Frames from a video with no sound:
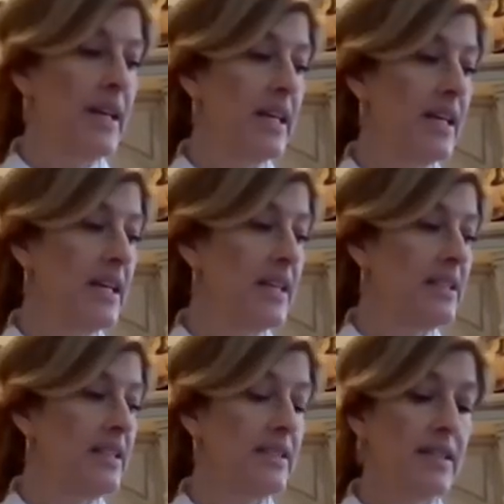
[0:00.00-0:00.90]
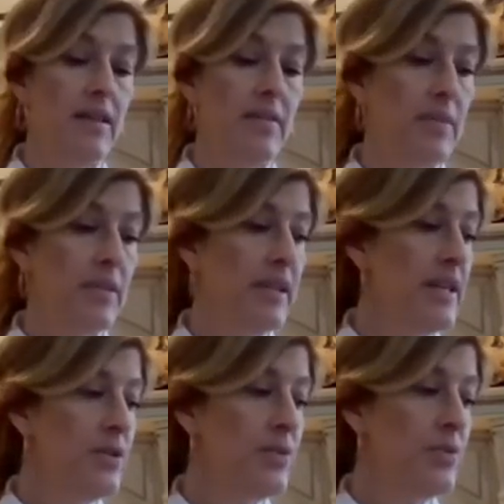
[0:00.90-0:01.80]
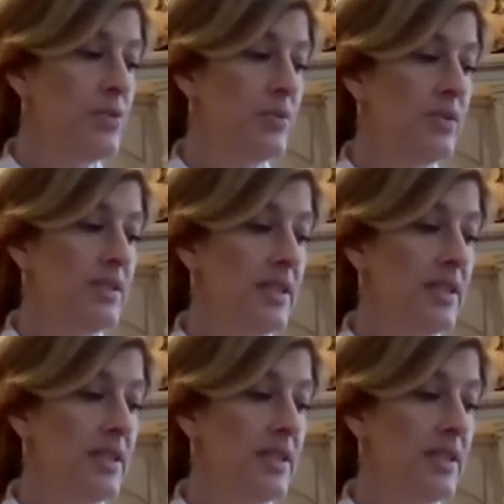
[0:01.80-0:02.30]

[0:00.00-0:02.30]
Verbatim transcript: is some lentils some